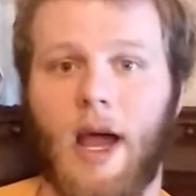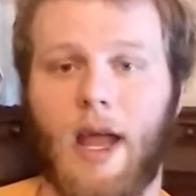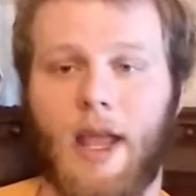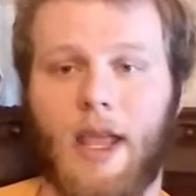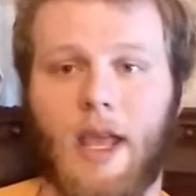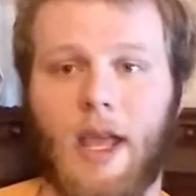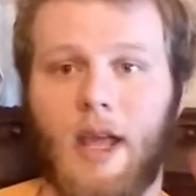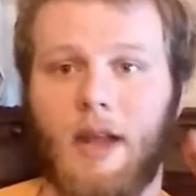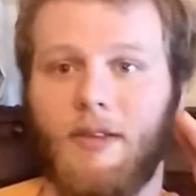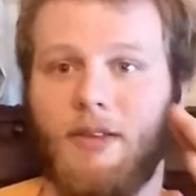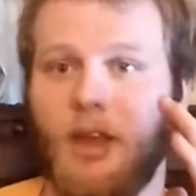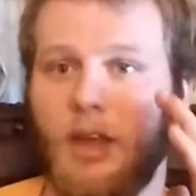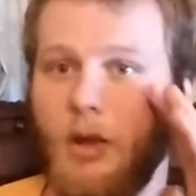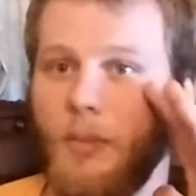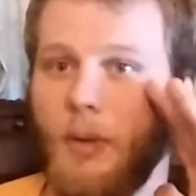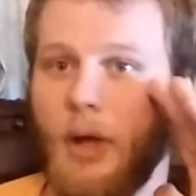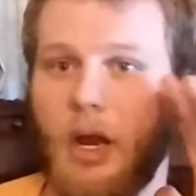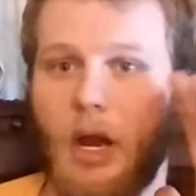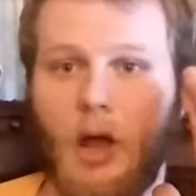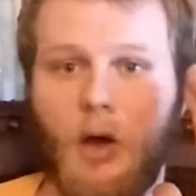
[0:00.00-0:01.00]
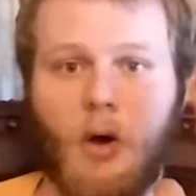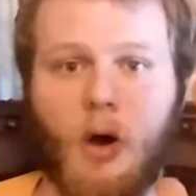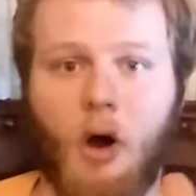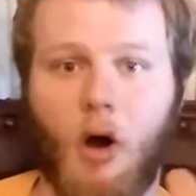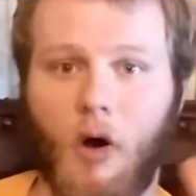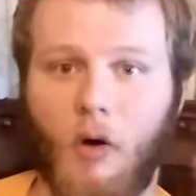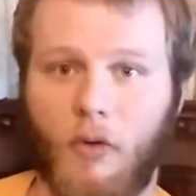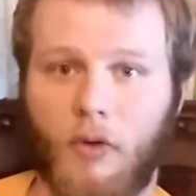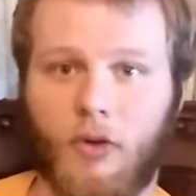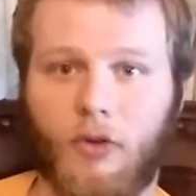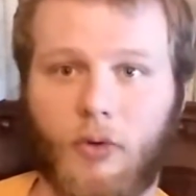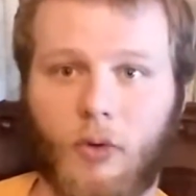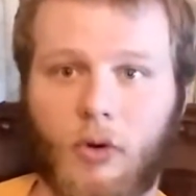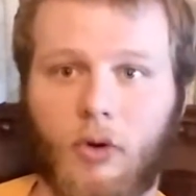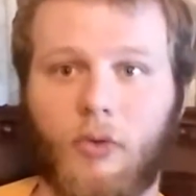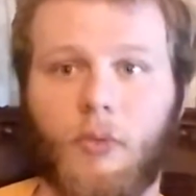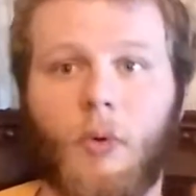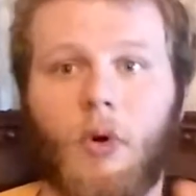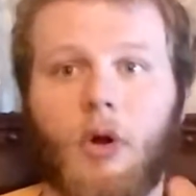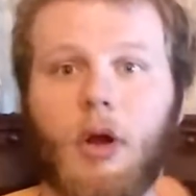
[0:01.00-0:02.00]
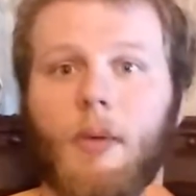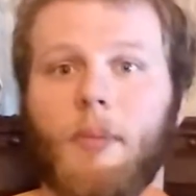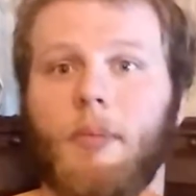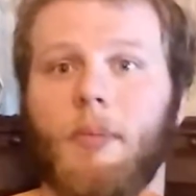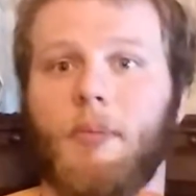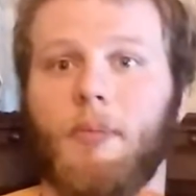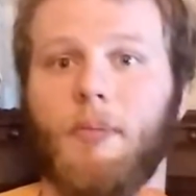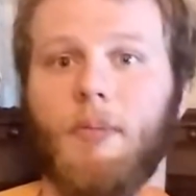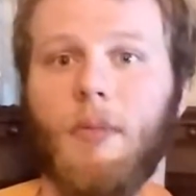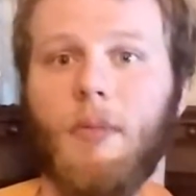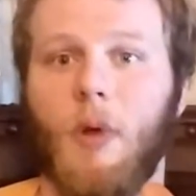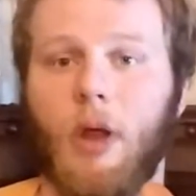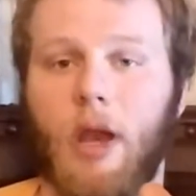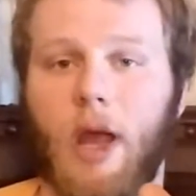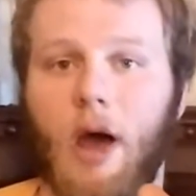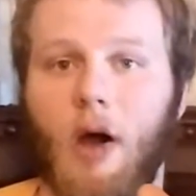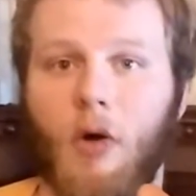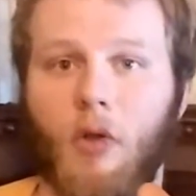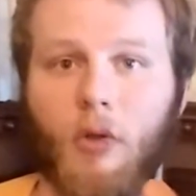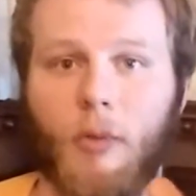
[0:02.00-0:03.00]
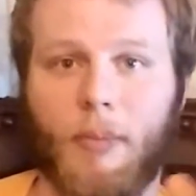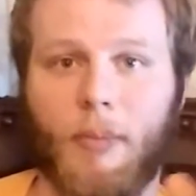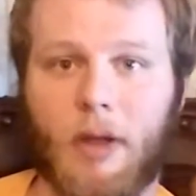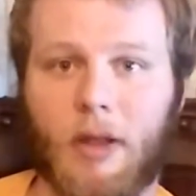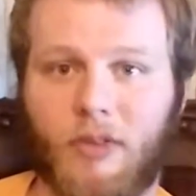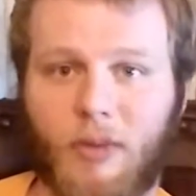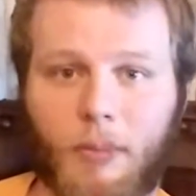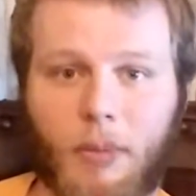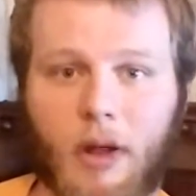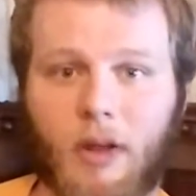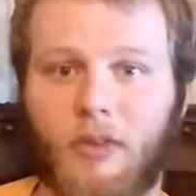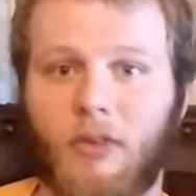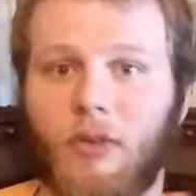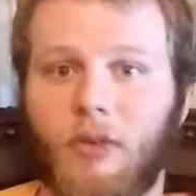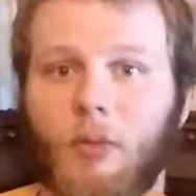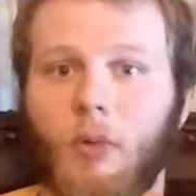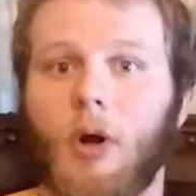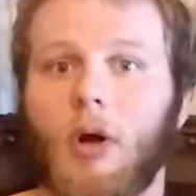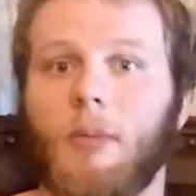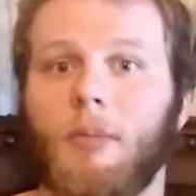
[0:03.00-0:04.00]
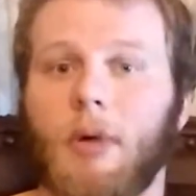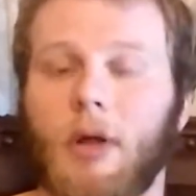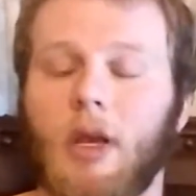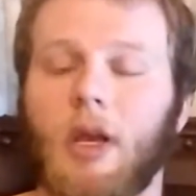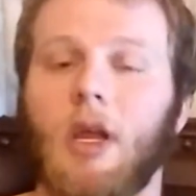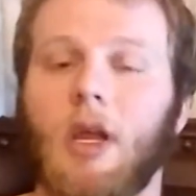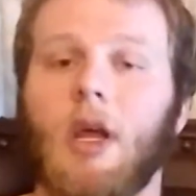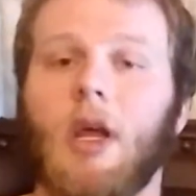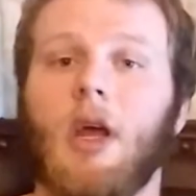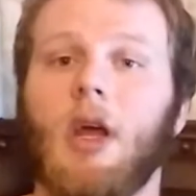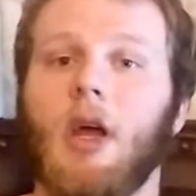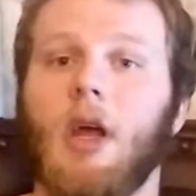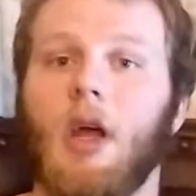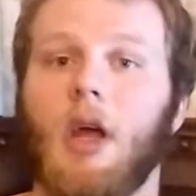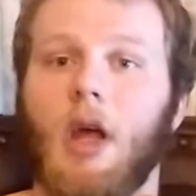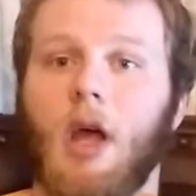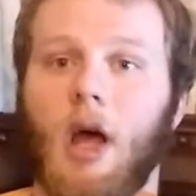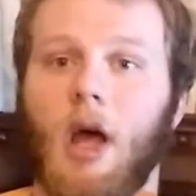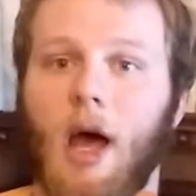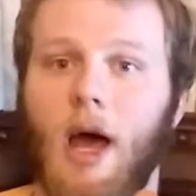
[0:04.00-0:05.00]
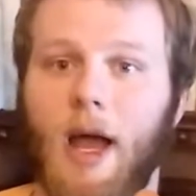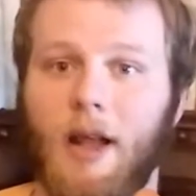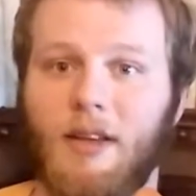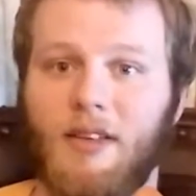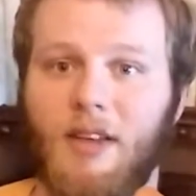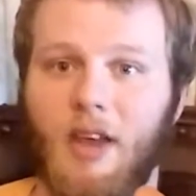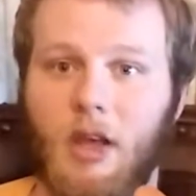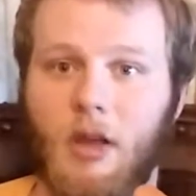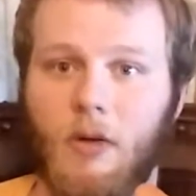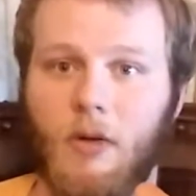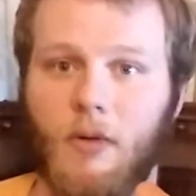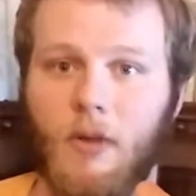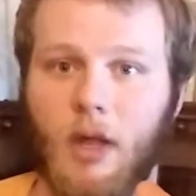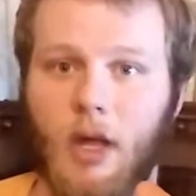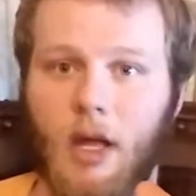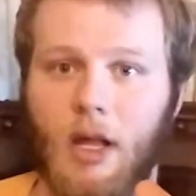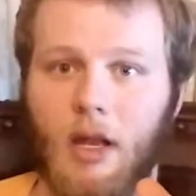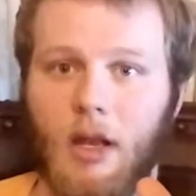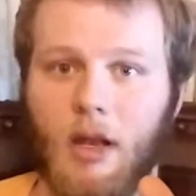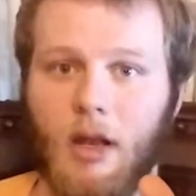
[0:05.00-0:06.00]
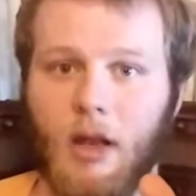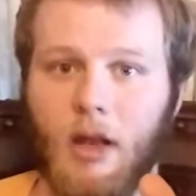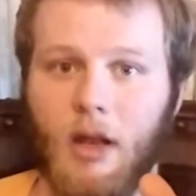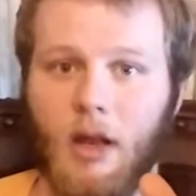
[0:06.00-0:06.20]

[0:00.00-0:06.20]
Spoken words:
I can't tell you about how all the stores work and all the pizza places work, but I can tell you that